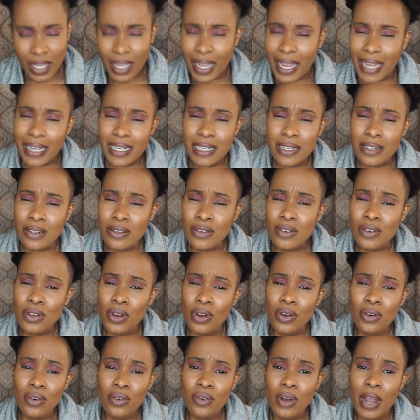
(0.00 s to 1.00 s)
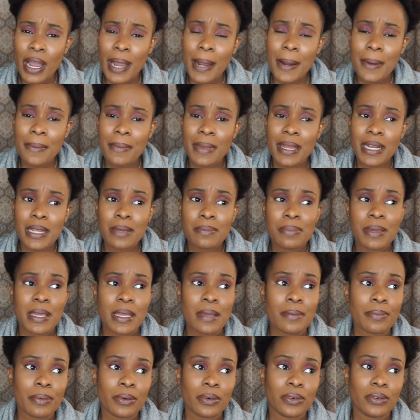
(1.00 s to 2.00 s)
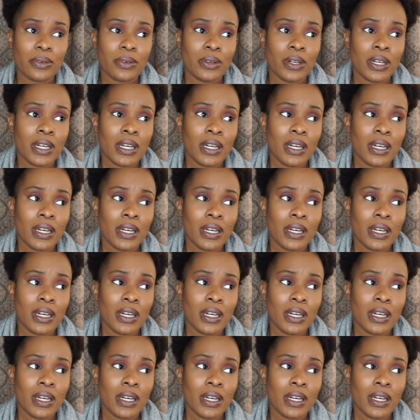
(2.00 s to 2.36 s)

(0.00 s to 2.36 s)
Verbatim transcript: I didn't know how many people